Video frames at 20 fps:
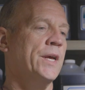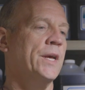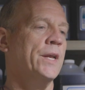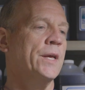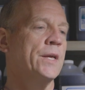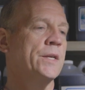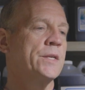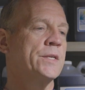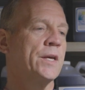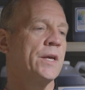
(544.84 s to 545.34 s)
in
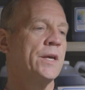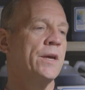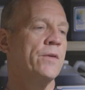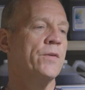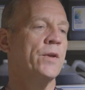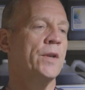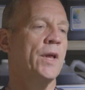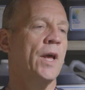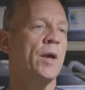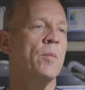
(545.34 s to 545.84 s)
it to give
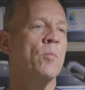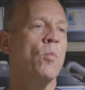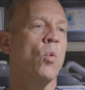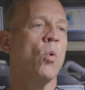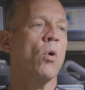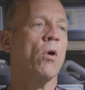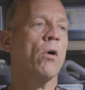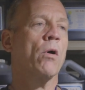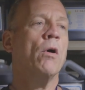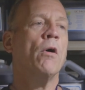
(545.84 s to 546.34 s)
it a
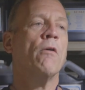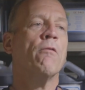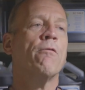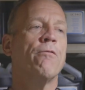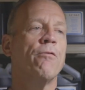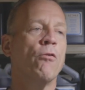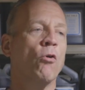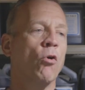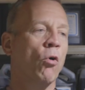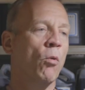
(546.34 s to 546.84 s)
more
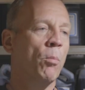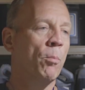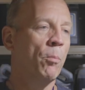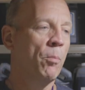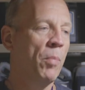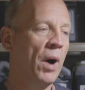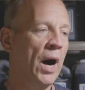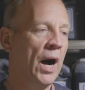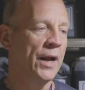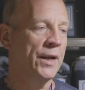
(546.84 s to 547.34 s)

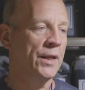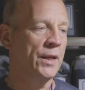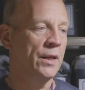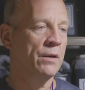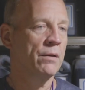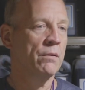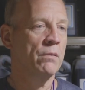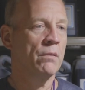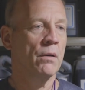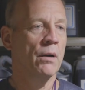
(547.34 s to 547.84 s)

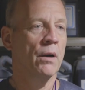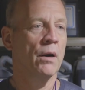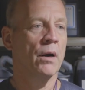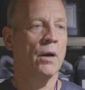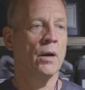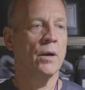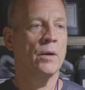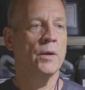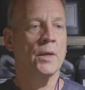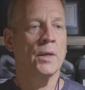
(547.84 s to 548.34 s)
full-bodied
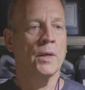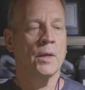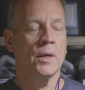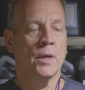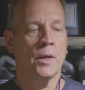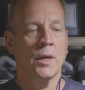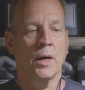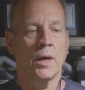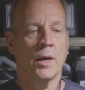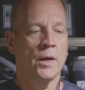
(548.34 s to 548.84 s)

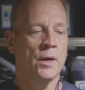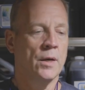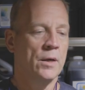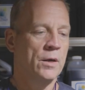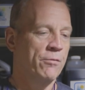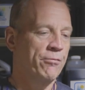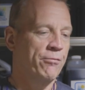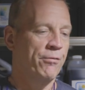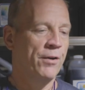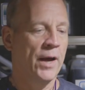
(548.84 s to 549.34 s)

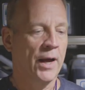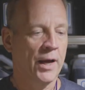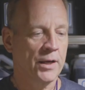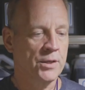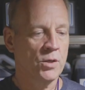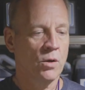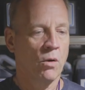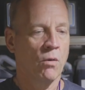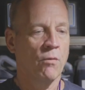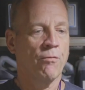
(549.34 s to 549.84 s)

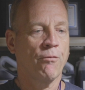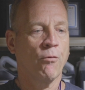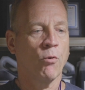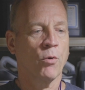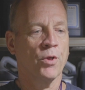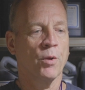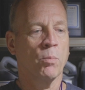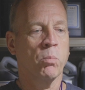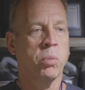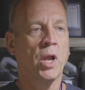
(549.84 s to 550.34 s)
effect
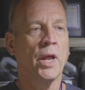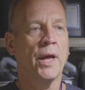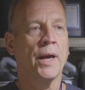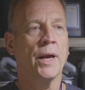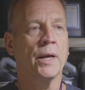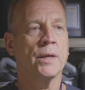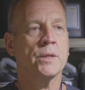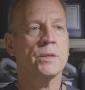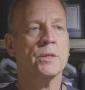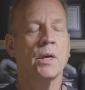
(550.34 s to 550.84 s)
for the
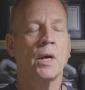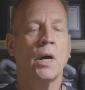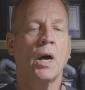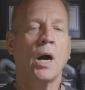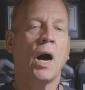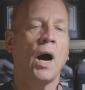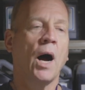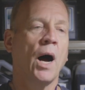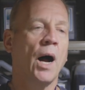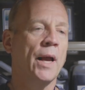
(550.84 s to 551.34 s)
plant?
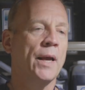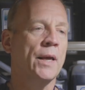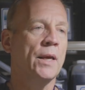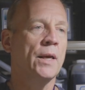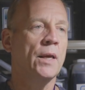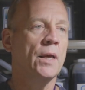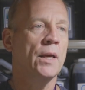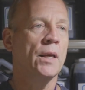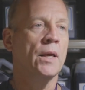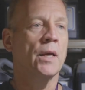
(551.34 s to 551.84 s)

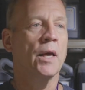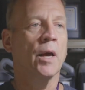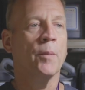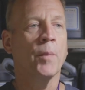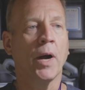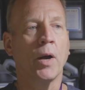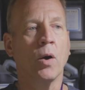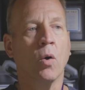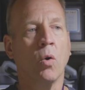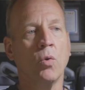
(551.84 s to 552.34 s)
I.e., am
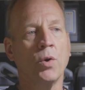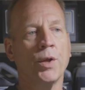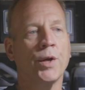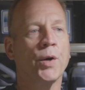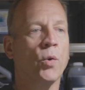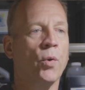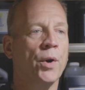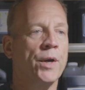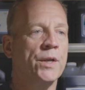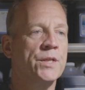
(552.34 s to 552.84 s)
I only
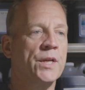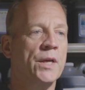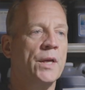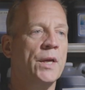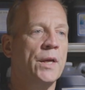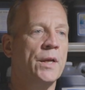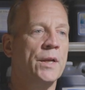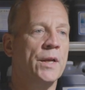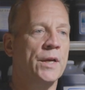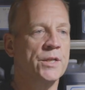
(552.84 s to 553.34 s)
going to
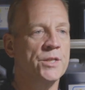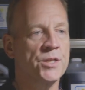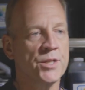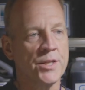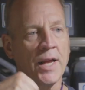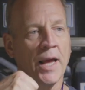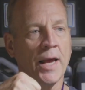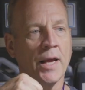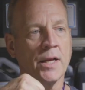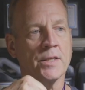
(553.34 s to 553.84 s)
eat a
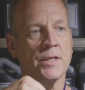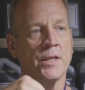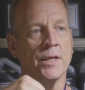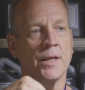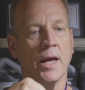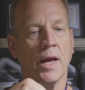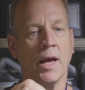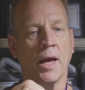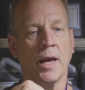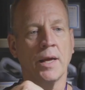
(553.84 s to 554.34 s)
steak
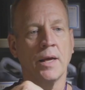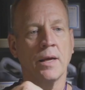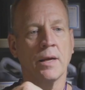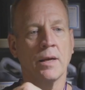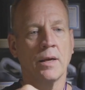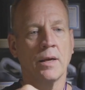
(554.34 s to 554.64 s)
today,